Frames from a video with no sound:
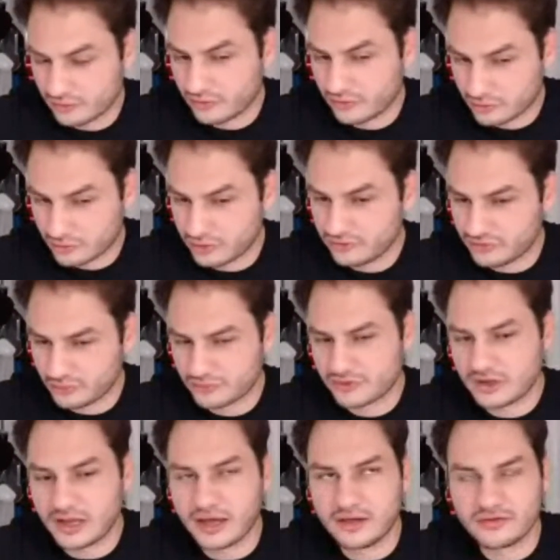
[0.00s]
CoinFirm's
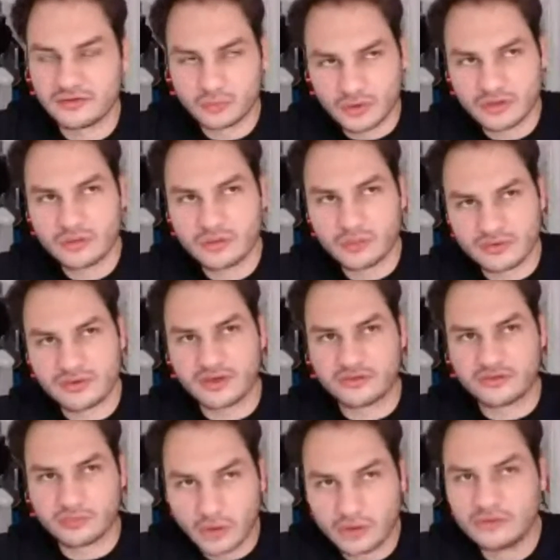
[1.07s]
clients, we're the one
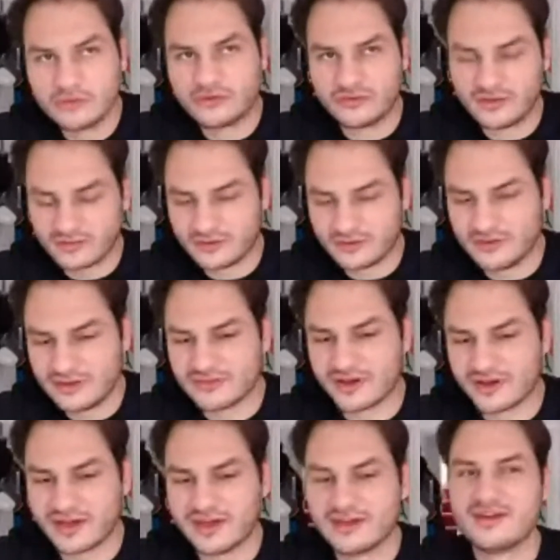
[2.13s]
that's most into
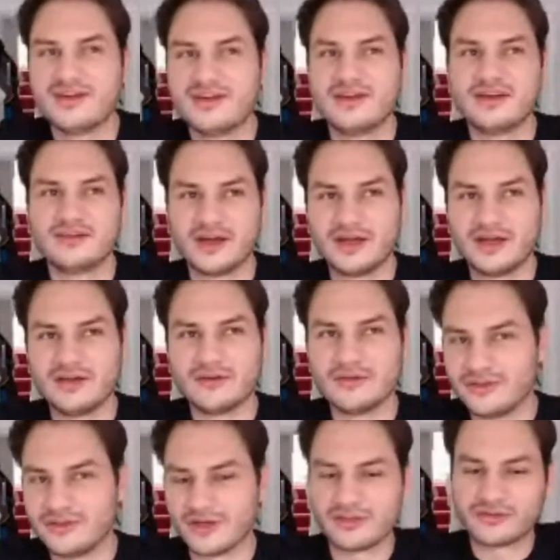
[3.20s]
DeFi, right?
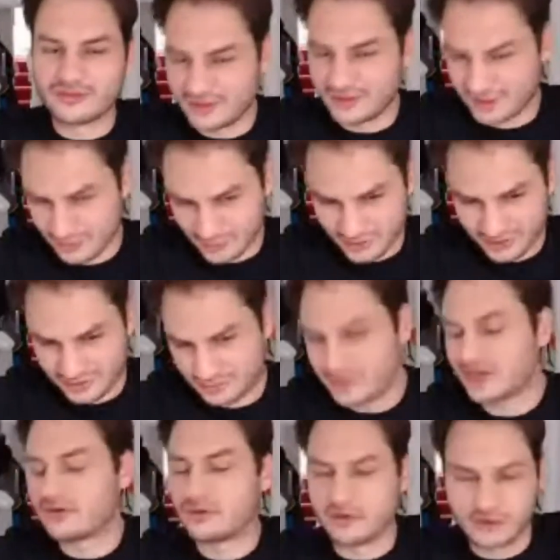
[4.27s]
The others only care about like
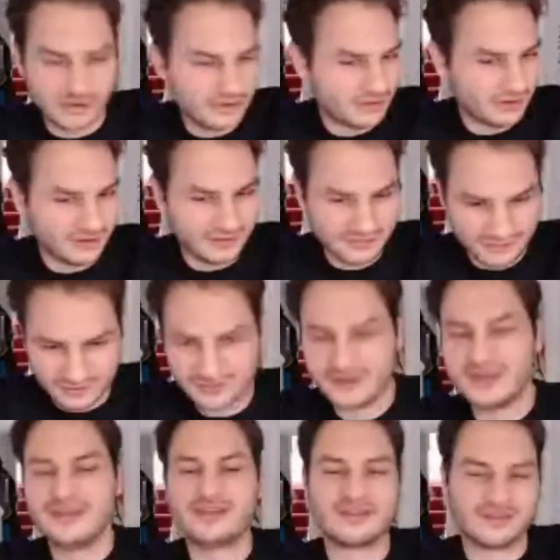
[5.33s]
Bitcoin and
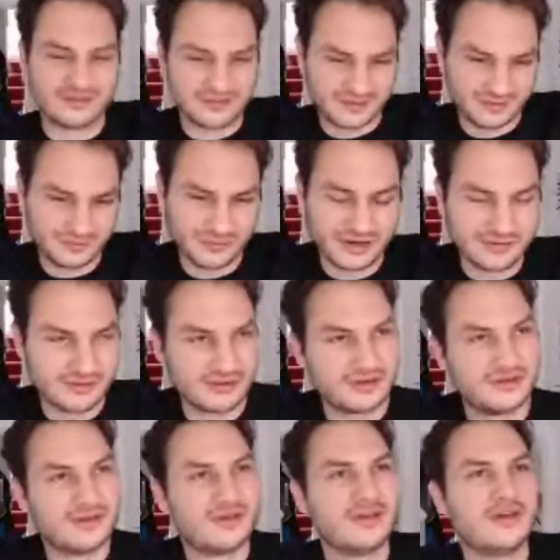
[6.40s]
Ether, whatever.
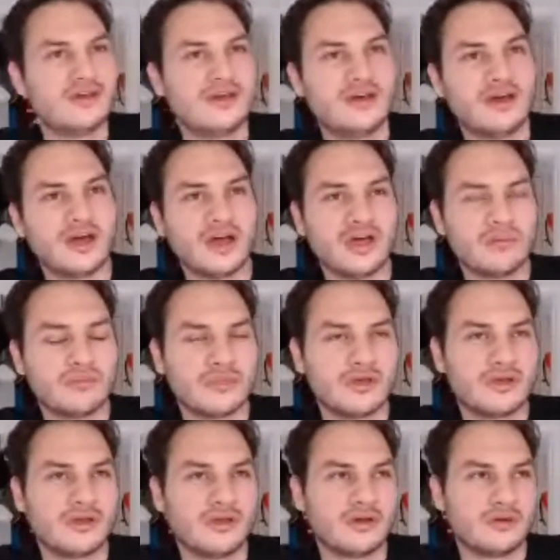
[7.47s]

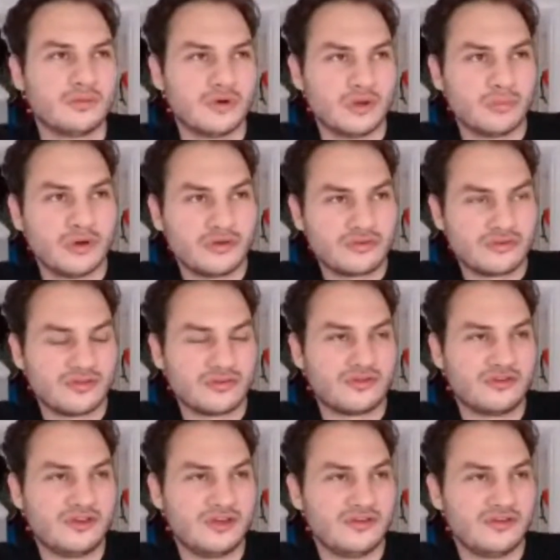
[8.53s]
We're most
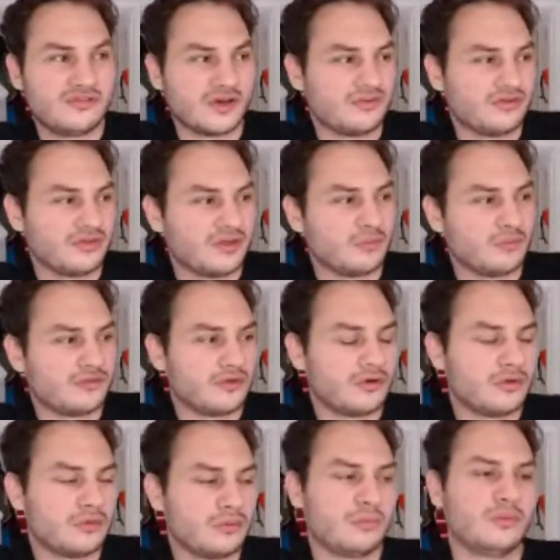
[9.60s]
into DeFi for them, and
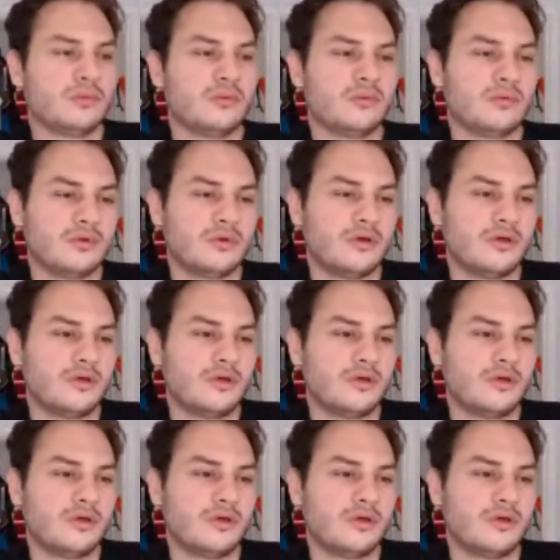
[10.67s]
so